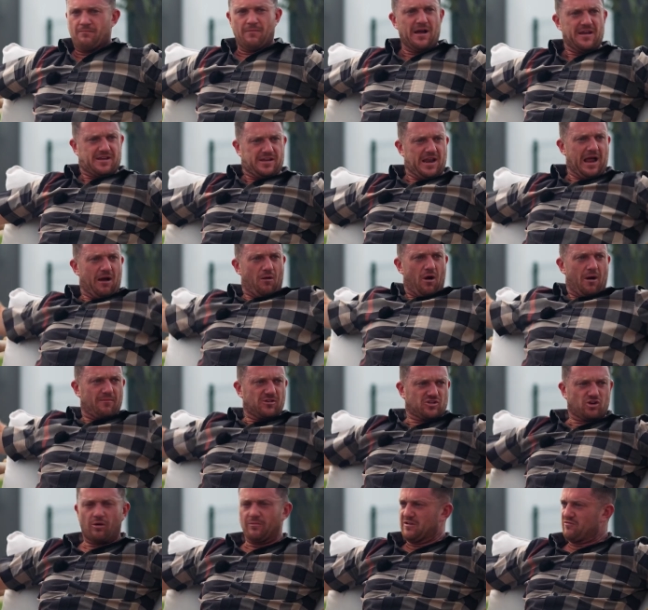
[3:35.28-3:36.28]
making out
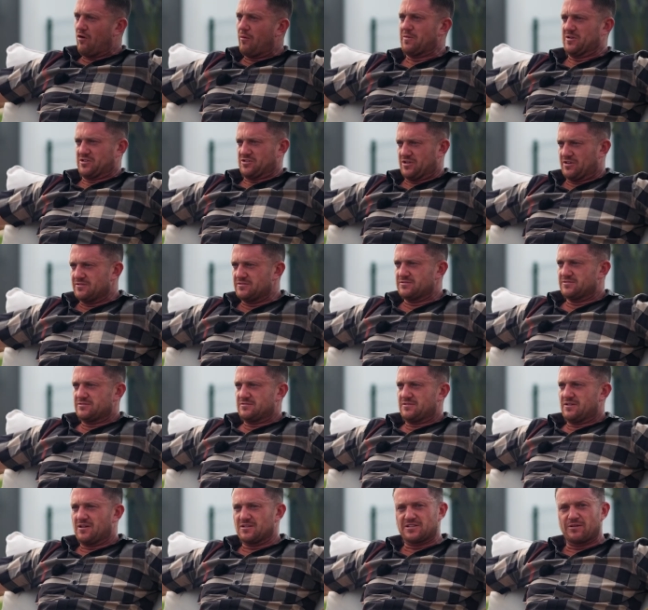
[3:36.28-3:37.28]
I'm a Tommy Robinson.
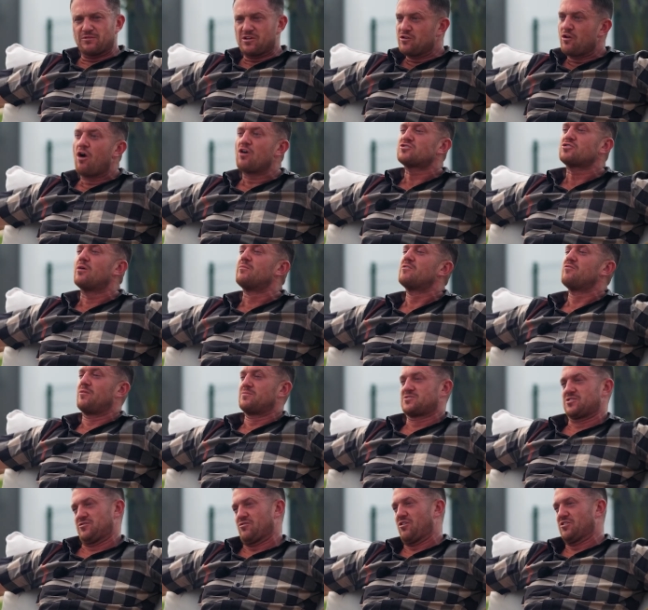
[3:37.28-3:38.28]
I said, well, you're not a Tommy
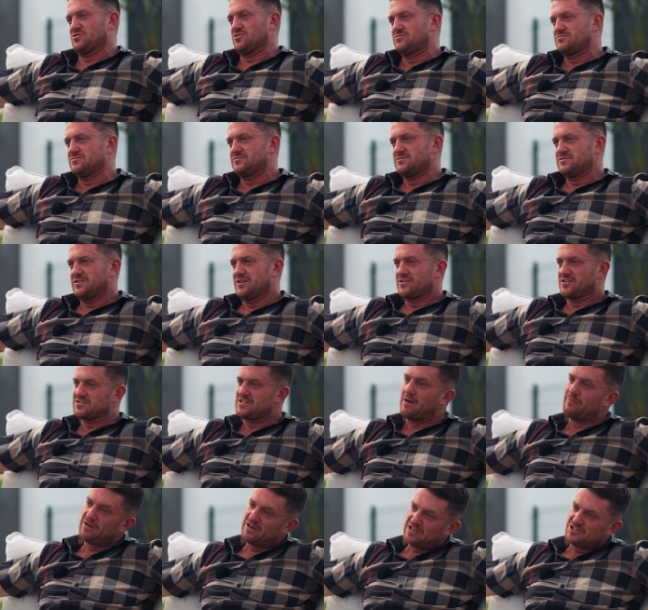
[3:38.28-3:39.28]
Robinson, Nigel,
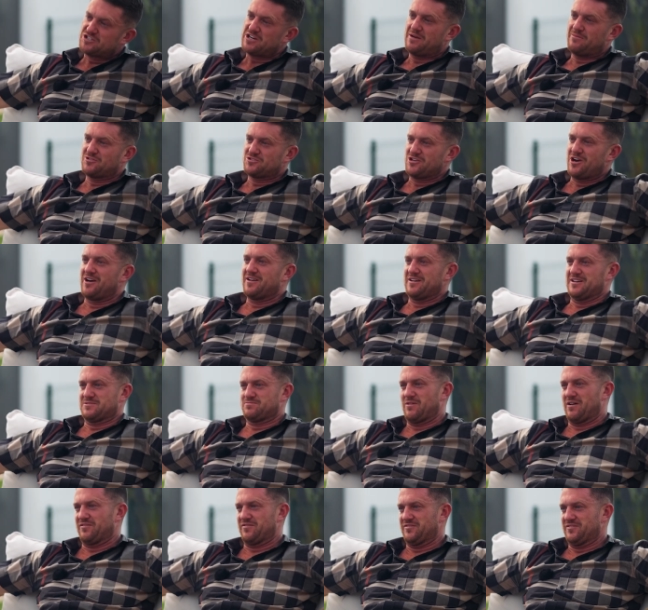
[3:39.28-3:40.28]
because I'm a legitimate
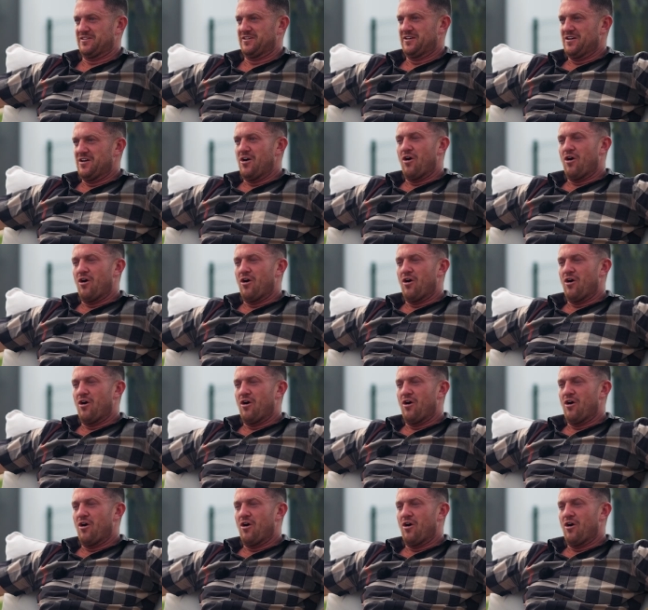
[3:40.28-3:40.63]
journalist, bruv.